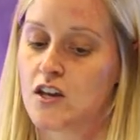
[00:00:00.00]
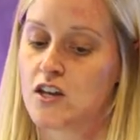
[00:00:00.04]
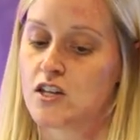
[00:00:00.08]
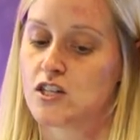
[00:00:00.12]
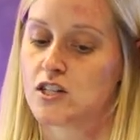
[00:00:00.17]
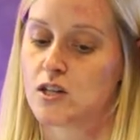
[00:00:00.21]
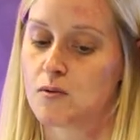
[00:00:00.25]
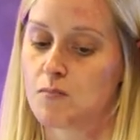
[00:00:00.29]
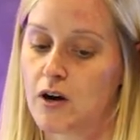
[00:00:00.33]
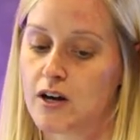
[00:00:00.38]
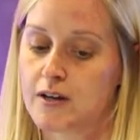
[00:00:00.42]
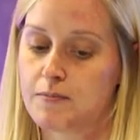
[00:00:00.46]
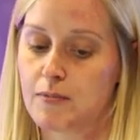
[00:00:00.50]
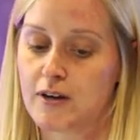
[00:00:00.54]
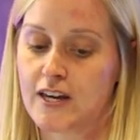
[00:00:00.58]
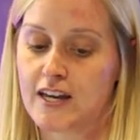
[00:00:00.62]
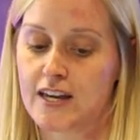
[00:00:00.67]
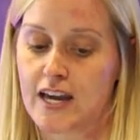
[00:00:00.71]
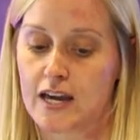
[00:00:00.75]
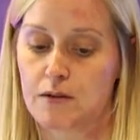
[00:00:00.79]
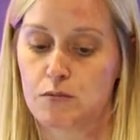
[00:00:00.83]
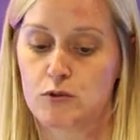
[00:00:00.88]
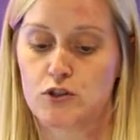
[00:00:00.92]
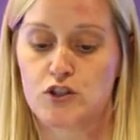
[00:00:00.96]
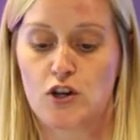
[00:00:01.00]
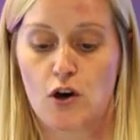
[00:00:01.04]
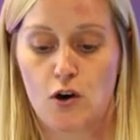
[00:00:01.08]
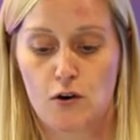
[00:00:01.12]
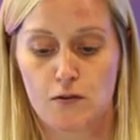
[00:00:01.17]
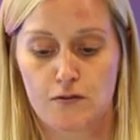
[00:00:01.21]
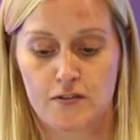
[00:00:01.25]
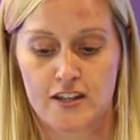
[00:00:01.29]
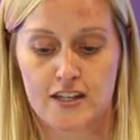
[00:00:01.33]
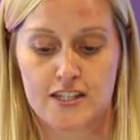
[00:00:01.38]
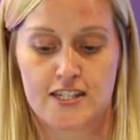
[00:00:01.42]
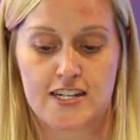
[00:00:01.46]
So by being able to
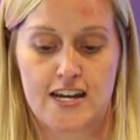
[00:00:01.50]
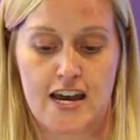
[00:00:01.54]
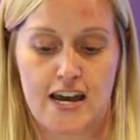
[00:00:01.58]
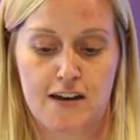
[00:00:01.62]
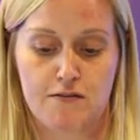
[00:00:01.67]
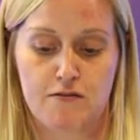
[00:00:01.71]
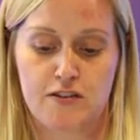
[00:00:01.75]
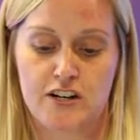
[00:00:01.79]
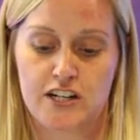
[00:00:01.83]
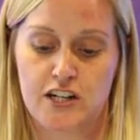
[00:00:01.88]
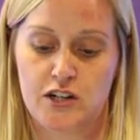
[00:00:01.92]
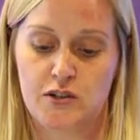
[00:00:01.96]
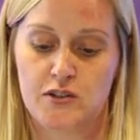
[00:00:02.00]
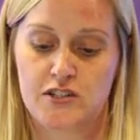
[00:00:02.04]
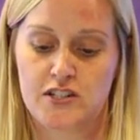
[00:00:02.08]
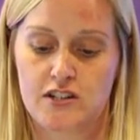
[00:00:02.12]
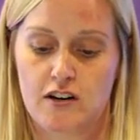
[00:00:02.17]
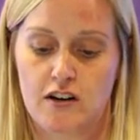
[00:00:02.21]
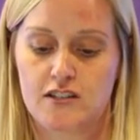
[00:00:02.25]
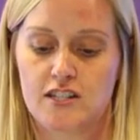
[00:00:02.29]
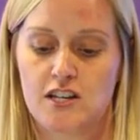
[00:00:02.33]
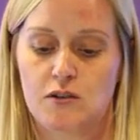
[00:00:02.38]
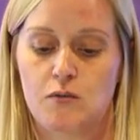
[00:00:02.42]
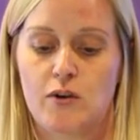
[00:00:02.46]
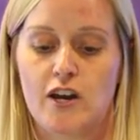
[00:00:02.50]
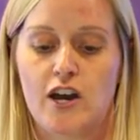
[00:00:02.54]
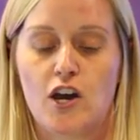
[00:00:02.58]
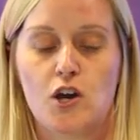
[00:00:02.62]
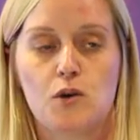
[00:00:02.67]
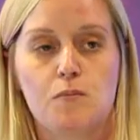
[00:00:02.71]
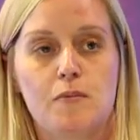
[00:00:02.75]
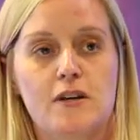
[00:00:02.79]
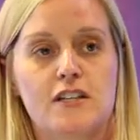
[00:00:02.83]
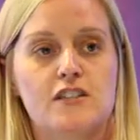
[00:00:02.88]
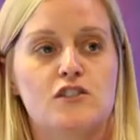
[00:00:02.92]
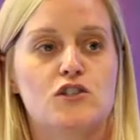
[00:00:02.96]
offer this to every new starter, we're
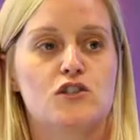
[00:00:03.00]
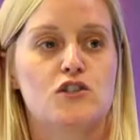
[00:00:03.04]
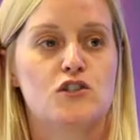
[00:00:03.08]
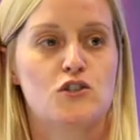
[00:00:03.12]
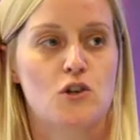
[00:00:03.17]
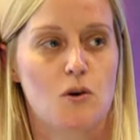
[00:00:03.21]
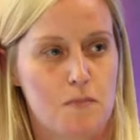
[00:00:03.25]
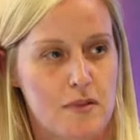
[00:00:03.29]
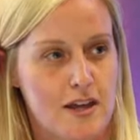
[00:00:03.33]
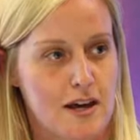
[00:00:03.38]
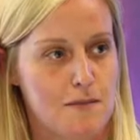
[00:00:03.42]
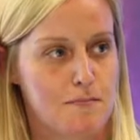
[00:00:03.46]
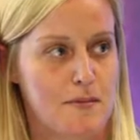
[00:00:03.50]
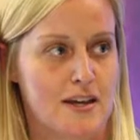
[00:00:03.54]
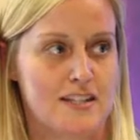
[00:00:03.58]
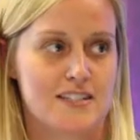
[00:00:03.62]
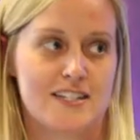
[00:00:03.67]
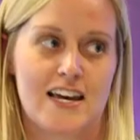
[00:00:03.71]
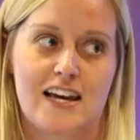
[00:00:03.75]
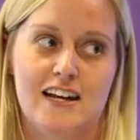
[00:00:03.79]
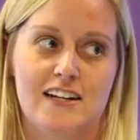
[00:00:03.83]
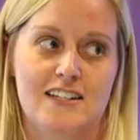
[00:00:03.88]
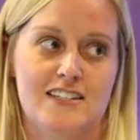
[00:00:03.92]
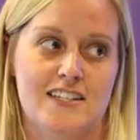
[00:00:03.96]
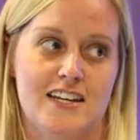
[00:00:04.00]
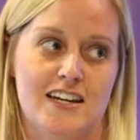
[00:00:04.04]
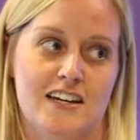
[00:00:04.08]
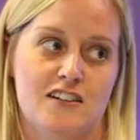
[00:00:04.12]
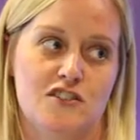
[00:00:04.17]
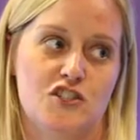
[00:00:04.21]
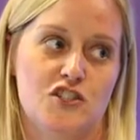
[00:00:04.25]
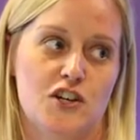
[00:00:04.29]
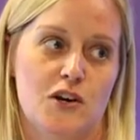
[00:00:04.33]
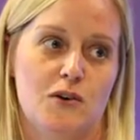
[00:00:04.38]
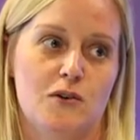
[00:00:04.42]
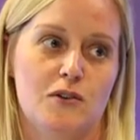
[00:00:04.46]
hoping to stop that mentality
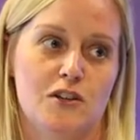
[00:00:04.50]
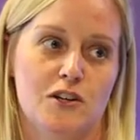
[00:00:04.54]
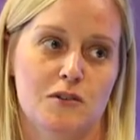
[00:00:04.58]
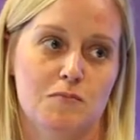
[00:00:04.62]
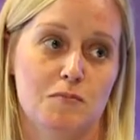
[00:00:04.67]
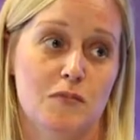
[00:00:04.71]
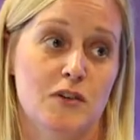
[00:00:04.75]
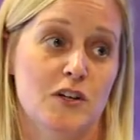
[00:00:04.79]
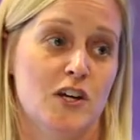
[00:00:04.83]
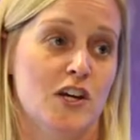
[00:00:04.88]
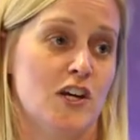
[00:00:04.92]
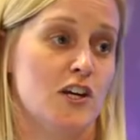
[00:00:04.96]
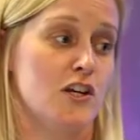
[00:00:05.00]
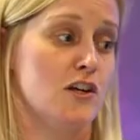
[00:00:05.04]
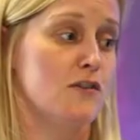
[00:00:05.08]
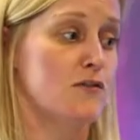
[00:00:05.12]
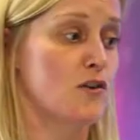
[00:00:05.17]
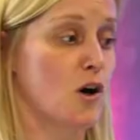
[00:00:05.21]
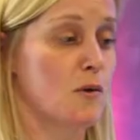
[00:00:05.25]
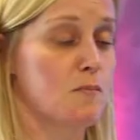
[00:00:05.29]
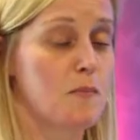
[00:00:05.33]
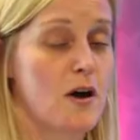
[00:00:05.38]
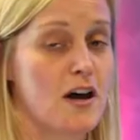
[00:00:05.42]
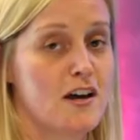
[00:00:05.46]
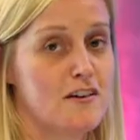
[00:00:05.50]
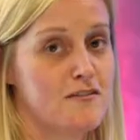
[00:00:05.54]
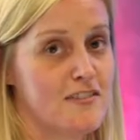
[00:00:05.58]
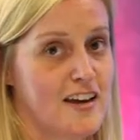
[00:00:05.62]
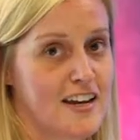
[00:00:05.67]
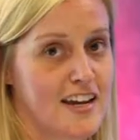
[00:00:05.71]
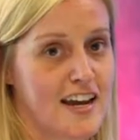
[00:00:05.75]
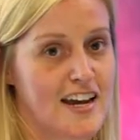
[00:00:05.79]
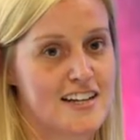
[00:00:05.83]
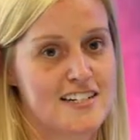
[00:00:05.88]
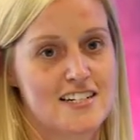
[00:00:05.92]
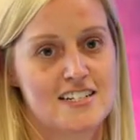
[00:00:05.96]
and show them, you've got a
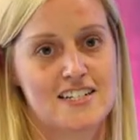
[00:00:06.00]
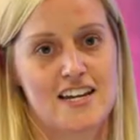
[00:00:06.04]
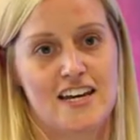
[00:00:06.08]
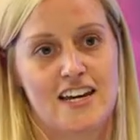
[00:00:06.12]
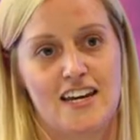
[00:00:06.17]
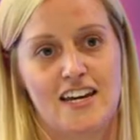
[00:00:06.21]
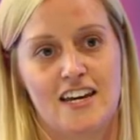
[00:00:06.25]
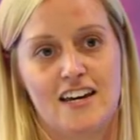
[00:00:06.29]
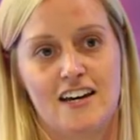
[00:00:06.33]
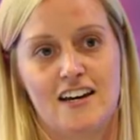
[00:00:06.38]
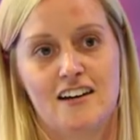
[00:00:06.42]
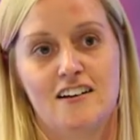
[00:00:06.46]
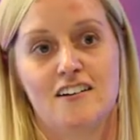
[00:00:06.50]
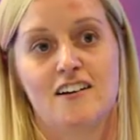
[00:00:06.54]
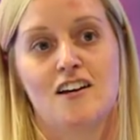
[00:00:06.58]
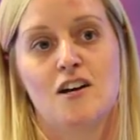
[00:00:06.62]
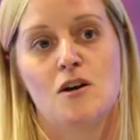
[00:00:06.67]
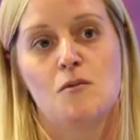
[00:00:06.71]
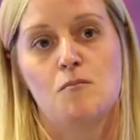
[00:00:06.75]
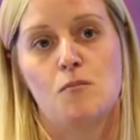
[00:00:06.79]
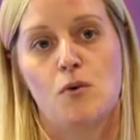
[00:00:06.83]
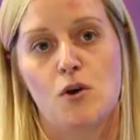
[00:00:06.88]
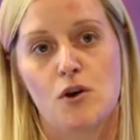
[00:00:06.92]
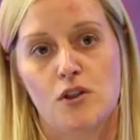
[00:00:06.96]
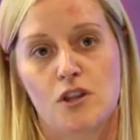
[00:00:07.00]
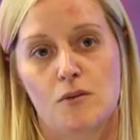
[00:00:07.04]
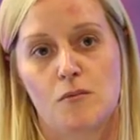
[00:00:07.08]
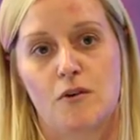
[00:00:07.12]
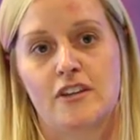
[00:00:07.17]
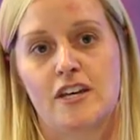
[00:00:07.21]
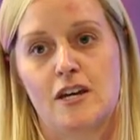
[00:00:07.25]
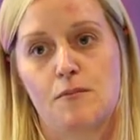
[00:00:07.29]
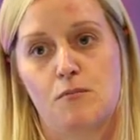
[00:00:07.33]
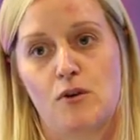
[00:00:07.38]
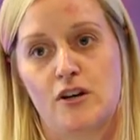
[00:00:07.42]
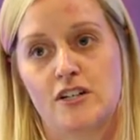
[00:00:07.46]
perfect candidate here, put them
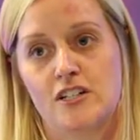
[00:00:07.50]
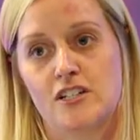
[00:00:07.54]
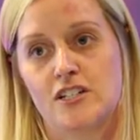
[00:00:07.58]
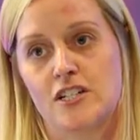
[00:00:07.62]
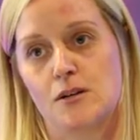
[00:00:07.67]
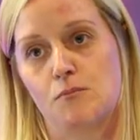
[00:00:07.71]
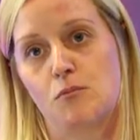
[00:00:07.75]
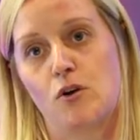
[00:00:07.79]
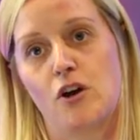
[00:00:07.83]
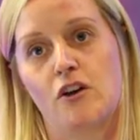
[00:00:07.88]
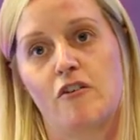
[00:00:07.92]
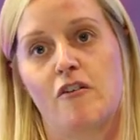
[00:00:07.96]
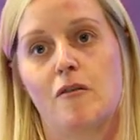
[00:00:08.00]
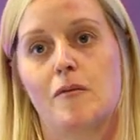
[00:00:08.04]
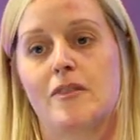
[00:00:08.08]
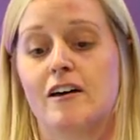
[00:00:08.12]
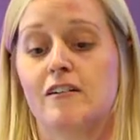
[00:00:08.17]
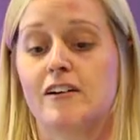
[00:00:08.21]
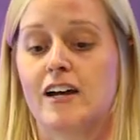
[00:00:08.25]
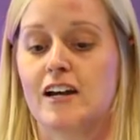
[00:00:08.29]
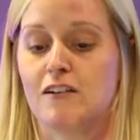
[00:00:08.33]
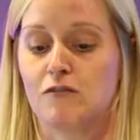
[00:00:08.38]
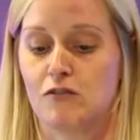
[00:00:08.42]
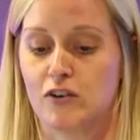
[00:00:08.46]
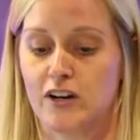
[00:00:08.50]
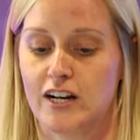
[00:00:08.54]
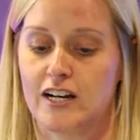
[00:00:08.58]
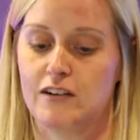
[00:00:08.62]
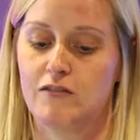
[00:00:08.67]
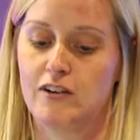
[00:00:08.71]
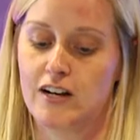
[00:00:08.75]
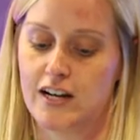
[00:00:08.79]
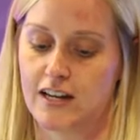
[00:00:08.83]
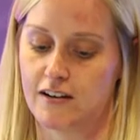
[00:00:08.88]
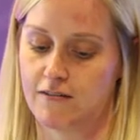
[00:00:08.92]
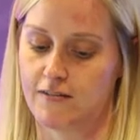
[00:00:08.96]
on the apprenticeship program and they'll get really,
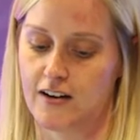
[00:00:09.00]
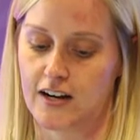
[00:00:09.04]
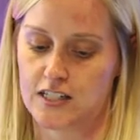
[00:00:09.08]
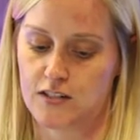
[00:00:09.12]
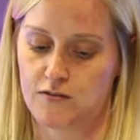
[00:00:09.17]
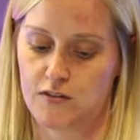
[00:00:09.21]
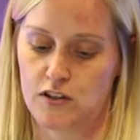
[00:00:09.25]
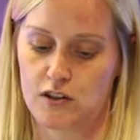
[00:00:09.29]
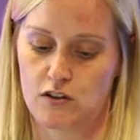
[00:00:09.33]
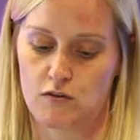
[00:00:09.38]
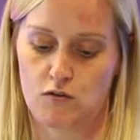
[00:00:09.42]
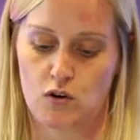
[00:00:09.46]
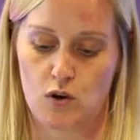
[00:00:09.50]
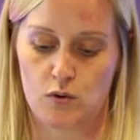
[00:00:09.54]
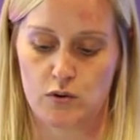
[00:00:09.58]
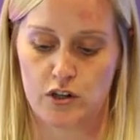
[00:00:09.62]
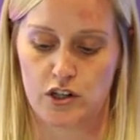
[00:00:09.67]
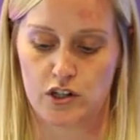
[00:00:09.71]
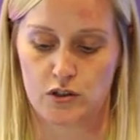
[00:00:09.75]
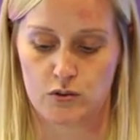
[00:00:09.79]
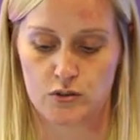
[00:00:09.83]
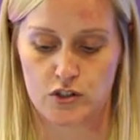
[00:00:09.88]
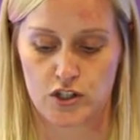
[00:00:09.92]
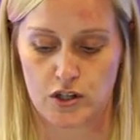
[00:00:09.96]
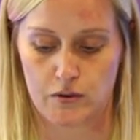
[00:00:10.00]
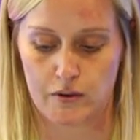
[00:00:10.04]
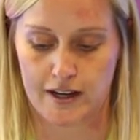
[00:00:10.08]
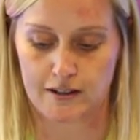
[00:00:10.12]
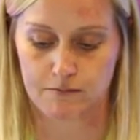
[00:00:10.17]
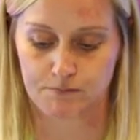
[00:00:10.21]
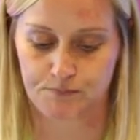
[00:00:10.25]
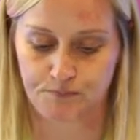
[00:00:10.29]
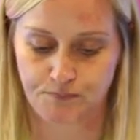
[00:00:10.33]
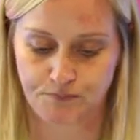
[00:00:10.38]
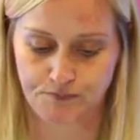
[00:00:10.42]
really effective at the role that you're doing.